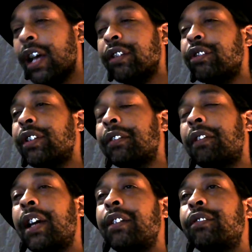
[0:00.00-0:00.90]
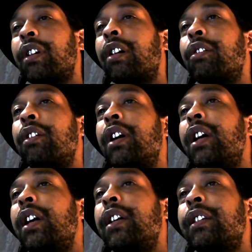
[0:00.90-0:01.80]
and shit, right? So
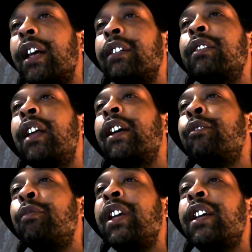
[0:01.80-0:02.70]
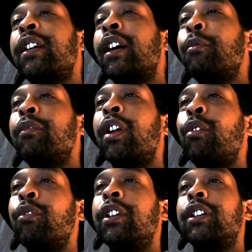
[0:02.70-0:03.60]
that's like me coming up
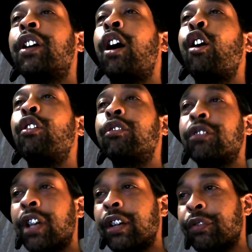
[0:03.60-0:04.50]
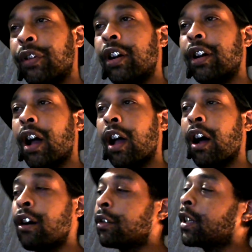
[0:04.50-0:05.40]
with a cause. Like for
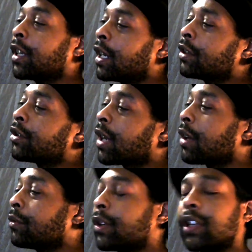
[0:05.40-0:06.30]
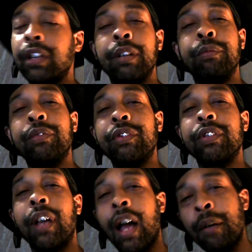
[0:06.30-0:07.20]
all the gunshot victims,
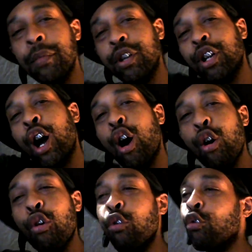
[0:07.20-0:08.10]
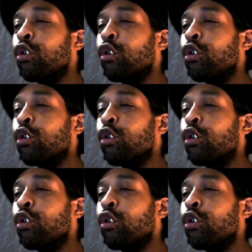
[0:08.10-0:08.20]
I'ma go